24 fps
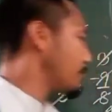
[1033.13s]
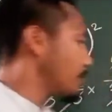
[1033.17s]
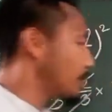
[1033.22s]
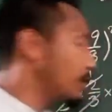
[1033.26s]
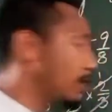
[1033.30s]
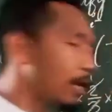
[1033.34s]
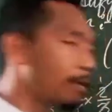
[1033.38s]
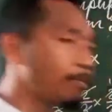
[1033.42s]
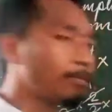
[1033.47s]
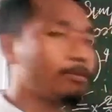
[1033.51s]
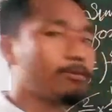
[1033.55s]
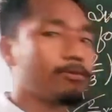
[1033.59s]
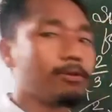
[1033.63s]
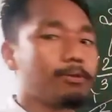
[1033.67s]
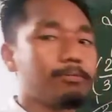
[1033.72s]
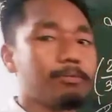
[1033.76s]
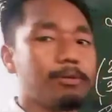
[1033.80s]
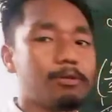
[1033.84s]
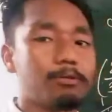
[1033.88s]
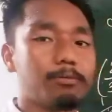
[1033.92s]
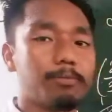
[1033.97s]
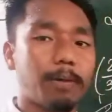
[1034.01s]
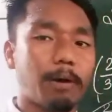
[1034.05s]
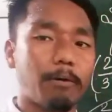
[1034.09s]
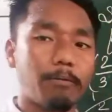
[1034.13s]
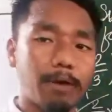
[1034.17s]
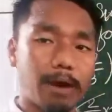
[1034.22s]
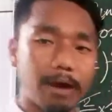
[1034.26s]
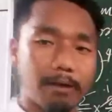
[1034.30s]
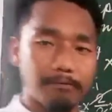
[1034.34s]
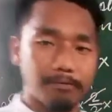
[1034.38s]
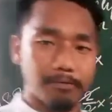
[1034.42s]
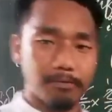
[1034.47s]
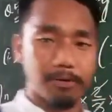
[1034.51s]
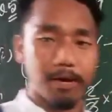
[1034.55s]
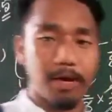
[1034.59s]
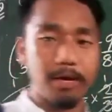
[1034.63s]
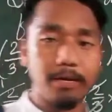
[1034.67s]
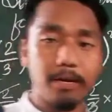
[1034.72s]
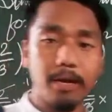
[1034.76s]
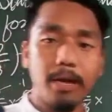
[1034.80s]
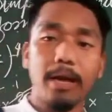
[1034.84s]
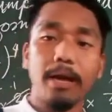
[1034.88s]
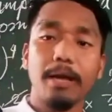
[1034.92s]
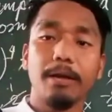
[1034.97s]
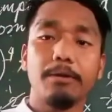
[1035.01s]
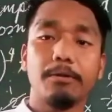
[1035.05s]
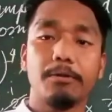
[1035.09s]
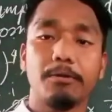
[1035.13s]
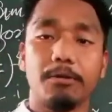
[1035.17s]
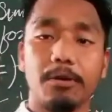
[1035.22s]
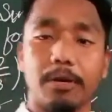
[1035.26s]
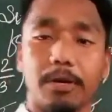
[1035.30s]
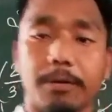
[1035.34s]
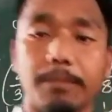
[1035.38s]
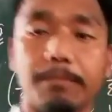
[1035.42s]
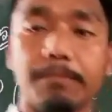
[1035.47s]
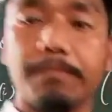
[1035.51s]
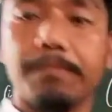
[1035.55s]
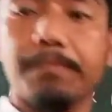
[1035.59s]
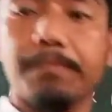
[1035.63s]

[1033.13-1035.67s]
if 3 times is there means power I have to write 3.